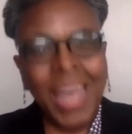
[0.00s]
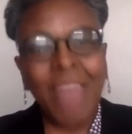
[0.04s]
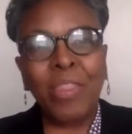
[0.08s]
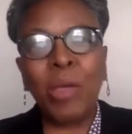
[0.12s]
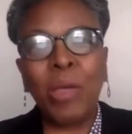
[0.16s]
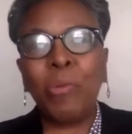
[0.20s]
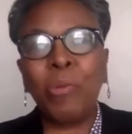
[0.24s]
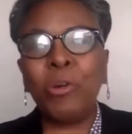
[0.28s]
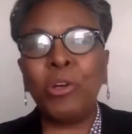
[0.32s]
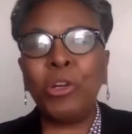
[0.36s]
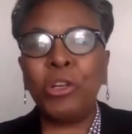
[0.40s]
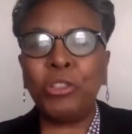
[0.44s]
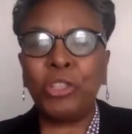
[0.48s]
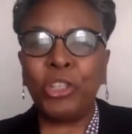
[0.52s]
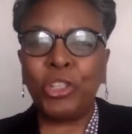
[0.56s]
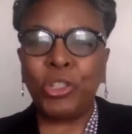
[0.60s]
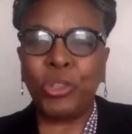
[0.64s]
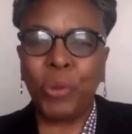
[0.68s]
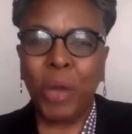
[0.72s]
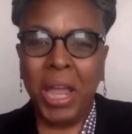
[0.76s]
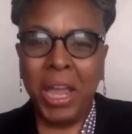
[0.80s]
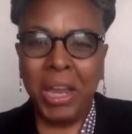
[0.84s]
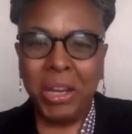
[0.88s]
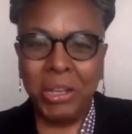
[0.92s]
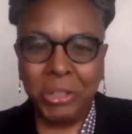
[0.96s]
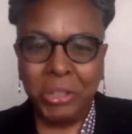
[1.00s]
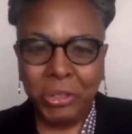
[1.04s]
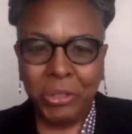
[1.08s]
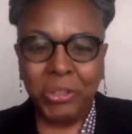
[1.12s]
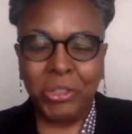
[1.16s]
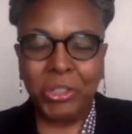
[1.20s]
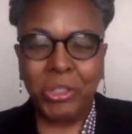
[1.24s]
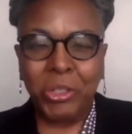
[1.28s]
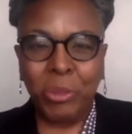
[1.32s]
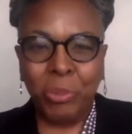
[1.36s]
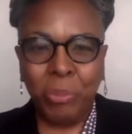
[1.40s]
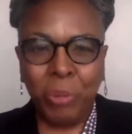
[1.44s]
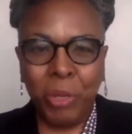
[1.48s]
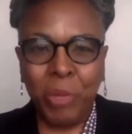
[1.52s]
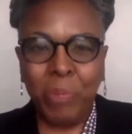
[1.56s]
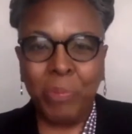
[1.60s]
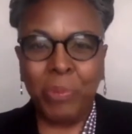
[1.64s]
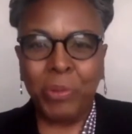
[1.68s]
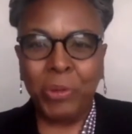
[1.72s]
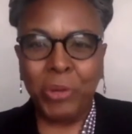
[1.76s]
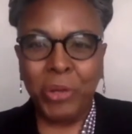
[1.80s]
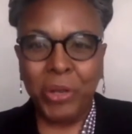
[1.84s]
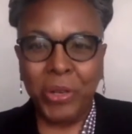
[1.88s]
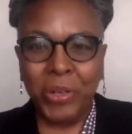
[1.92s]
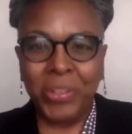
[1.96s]
And they were no strangers to
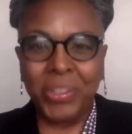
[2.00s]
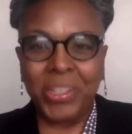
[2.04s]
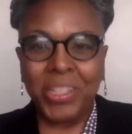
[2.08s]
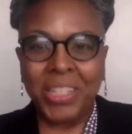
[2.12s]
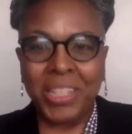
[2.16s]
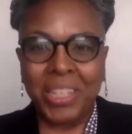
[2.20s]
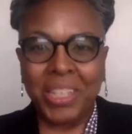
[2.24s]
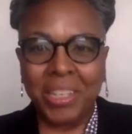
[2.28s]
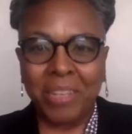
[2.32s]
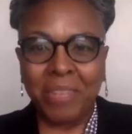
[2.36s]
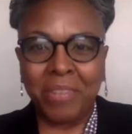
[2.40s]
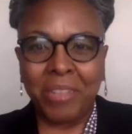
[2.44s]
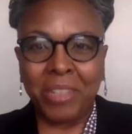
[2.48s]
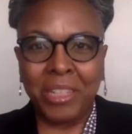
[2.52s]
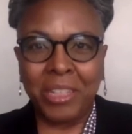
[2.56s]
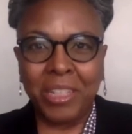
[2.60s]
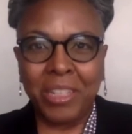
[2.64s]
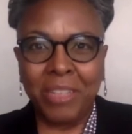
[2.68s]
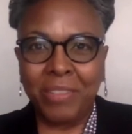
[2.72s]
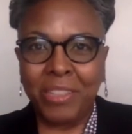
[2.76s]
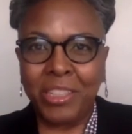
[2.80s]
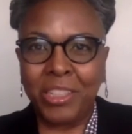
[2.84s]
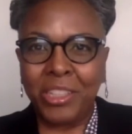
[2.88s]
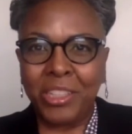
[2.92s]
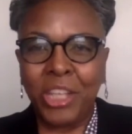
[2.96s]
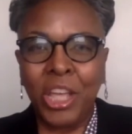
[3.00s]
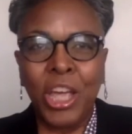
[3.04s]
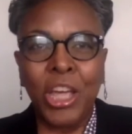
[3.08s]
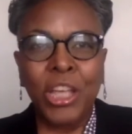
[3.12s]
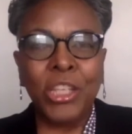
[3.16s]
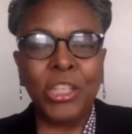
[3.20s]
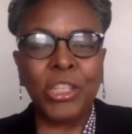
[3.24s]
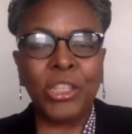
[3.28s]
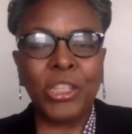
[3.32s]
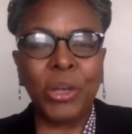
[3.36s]
people here in the city of Cleveland,